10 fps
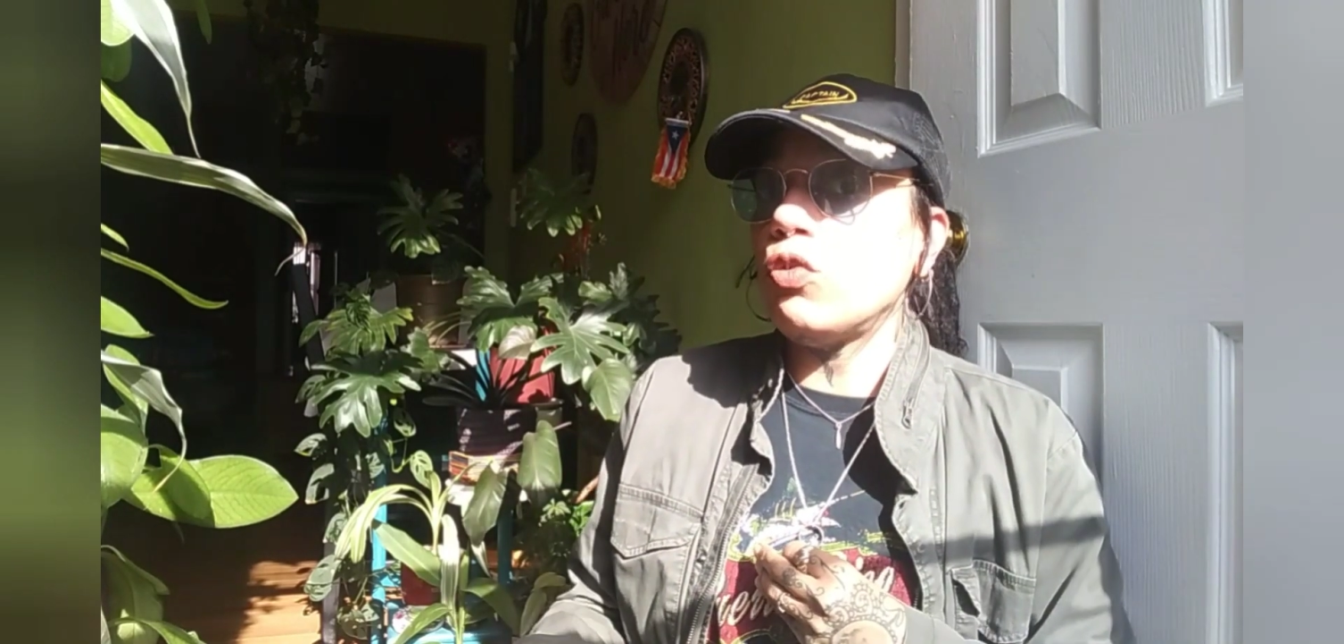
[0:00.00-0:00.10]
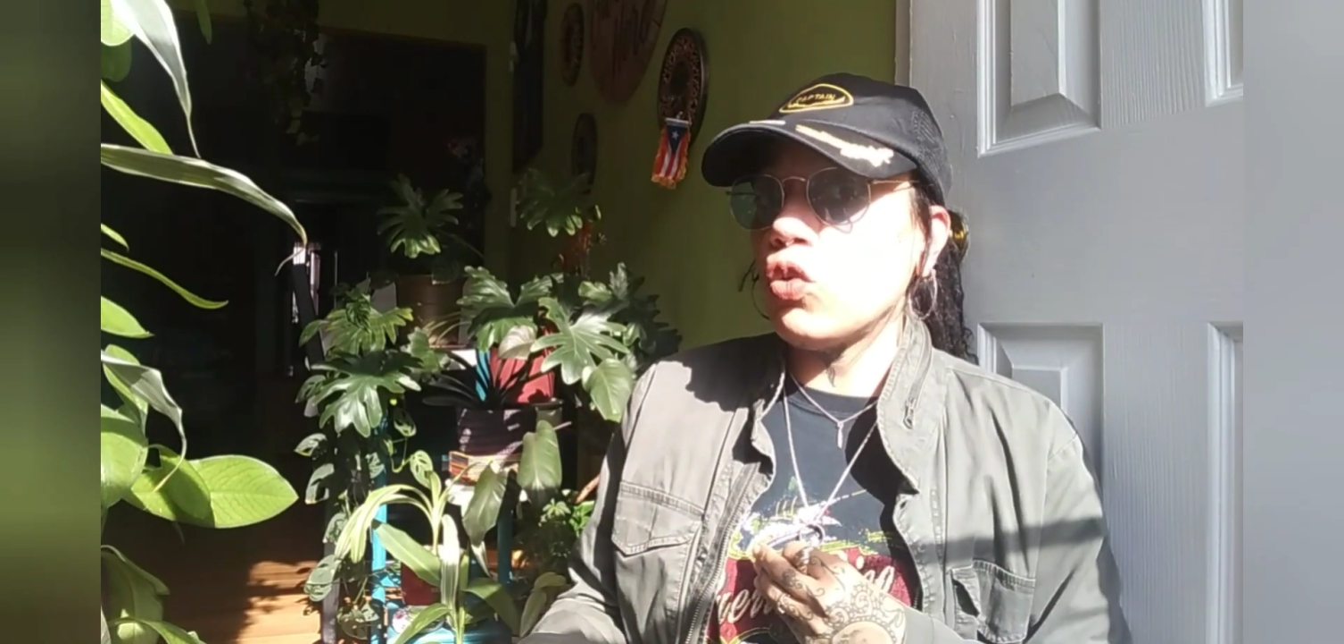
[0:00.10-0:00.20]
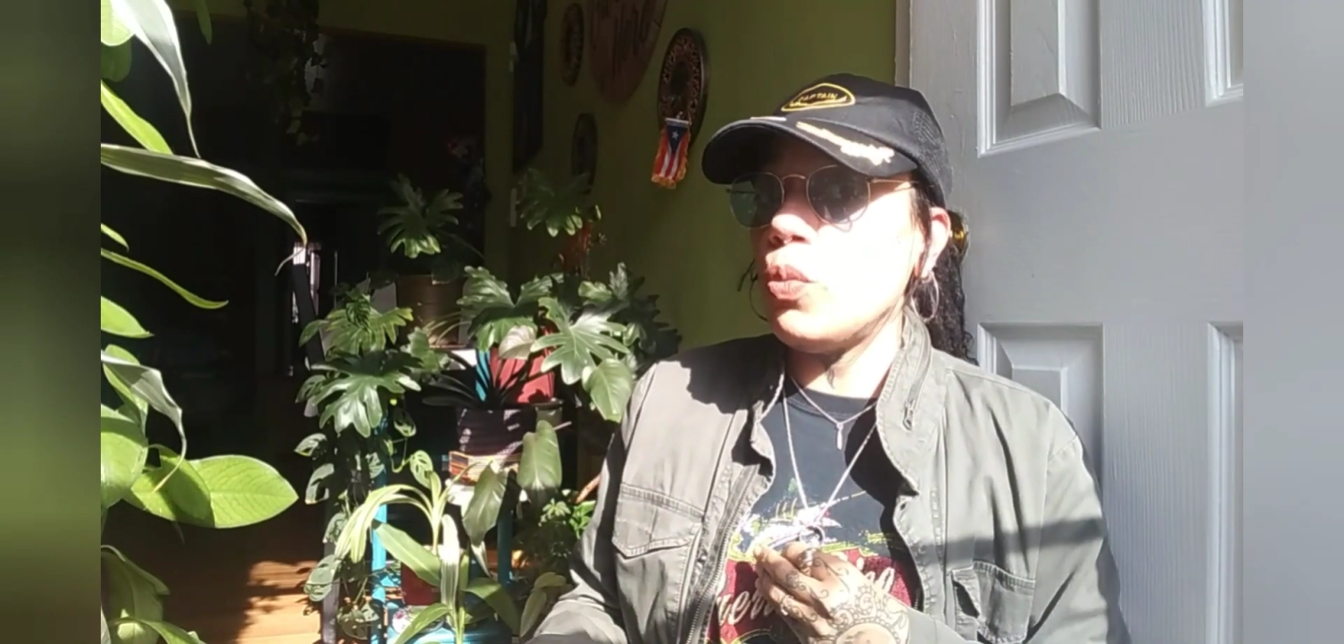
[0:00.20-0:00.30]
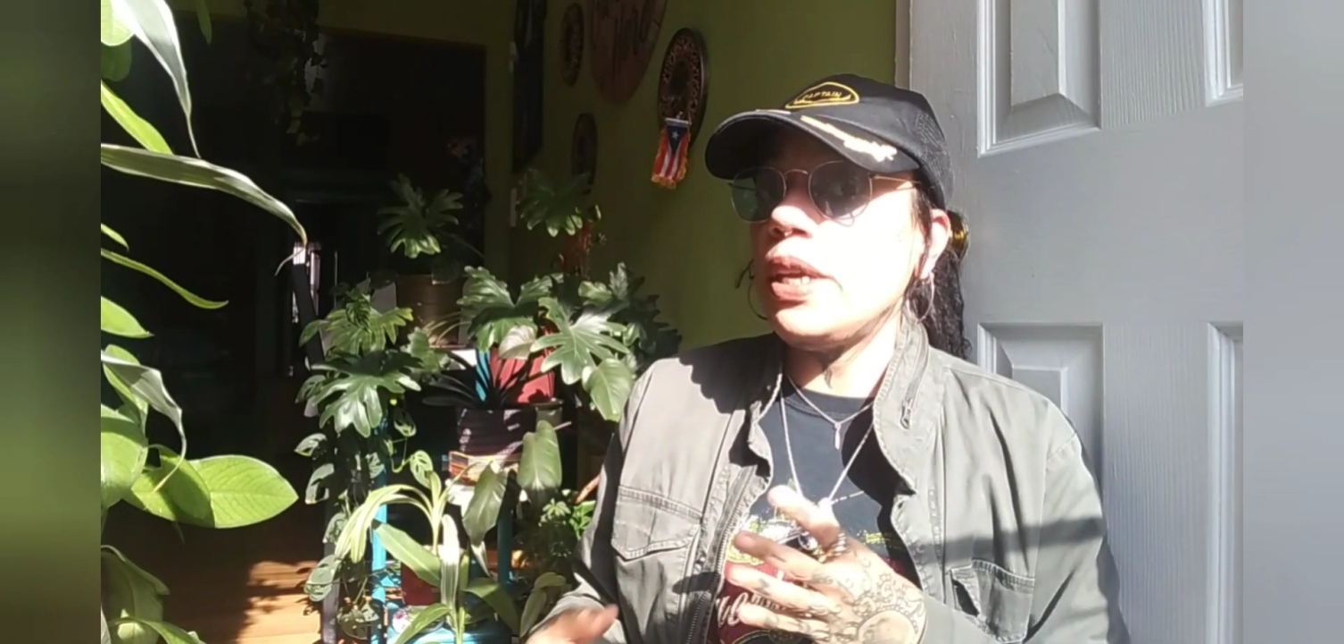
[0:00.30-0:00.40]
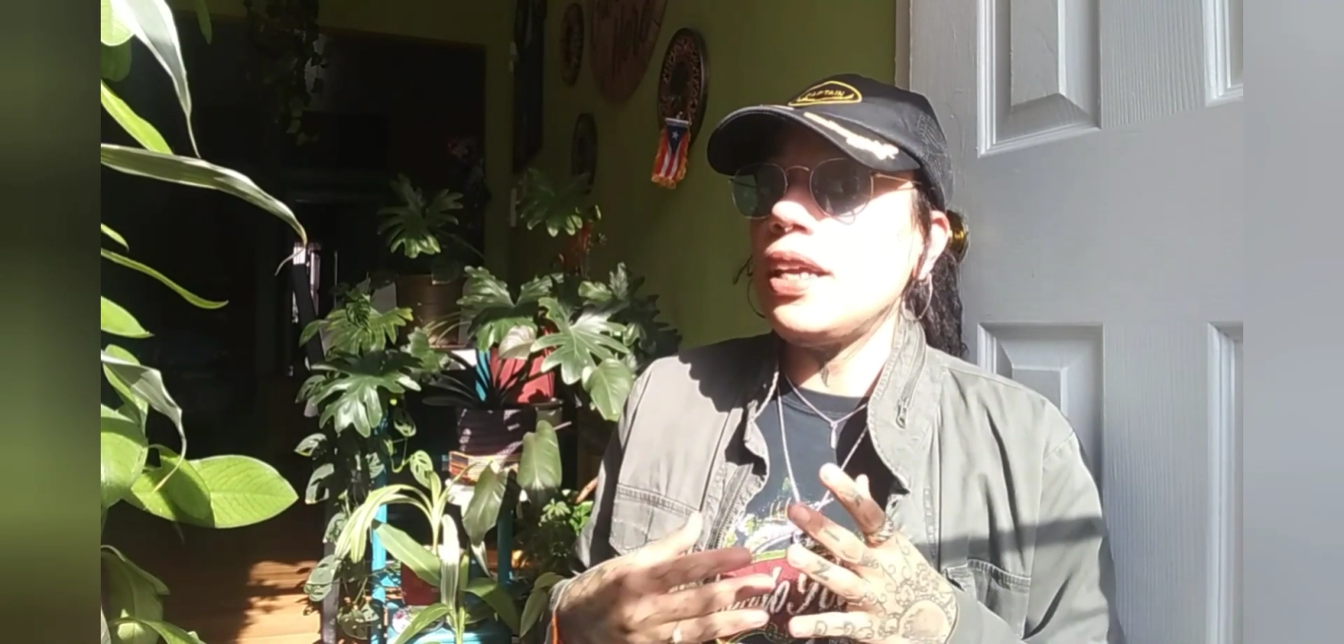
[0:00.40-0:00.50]

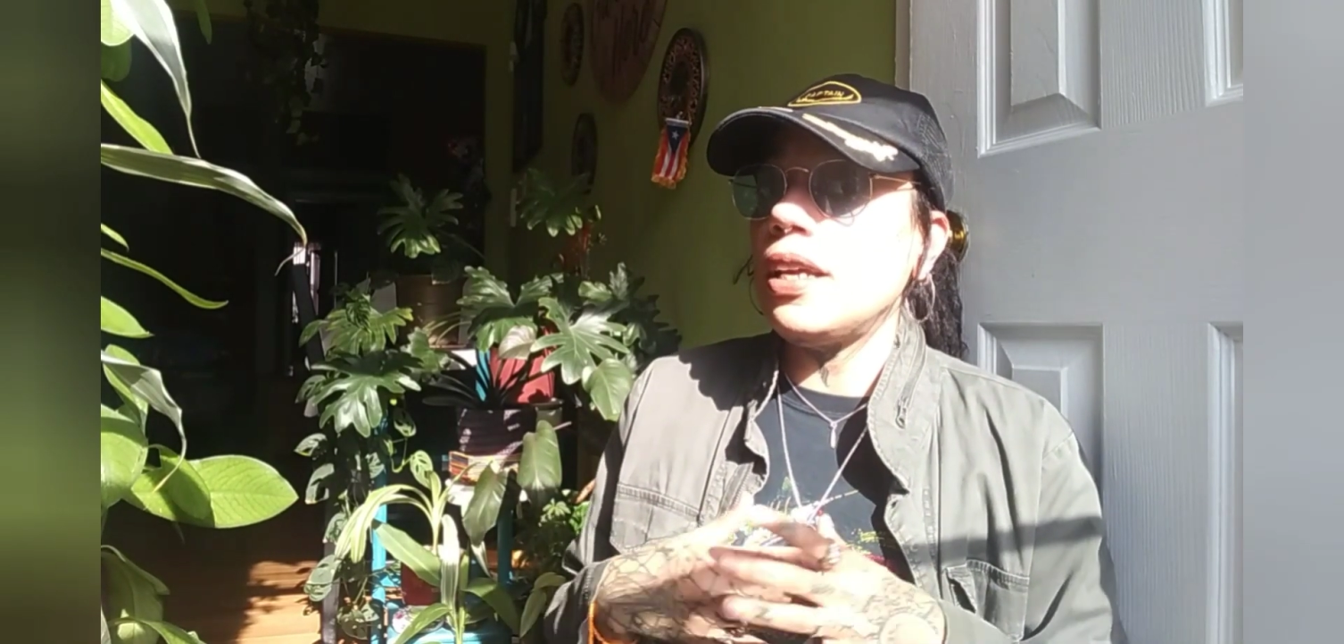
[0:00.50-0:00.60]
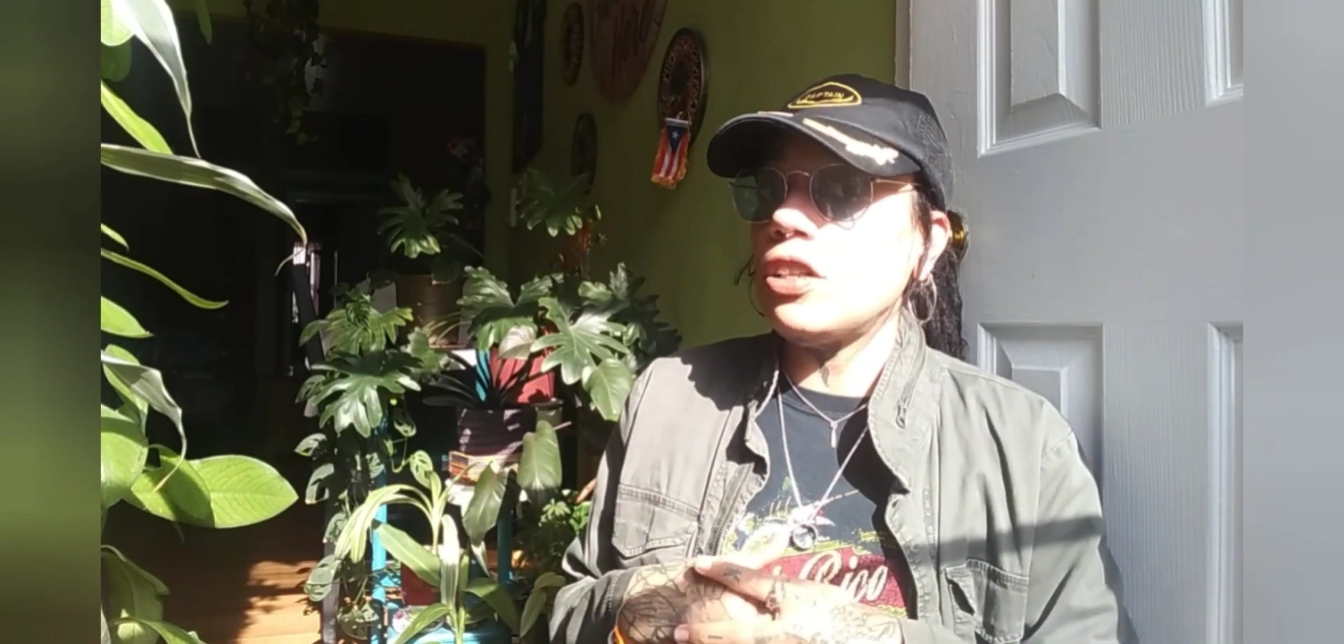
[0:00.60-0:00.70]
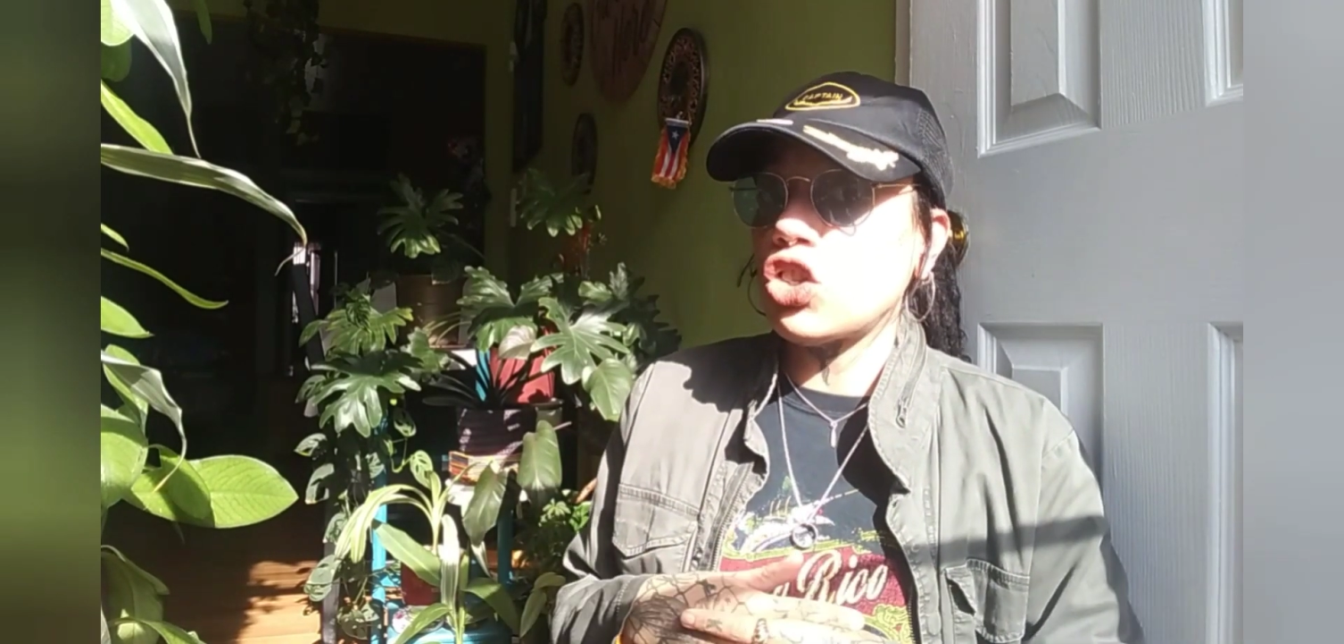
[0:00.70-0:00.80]
Ruby in the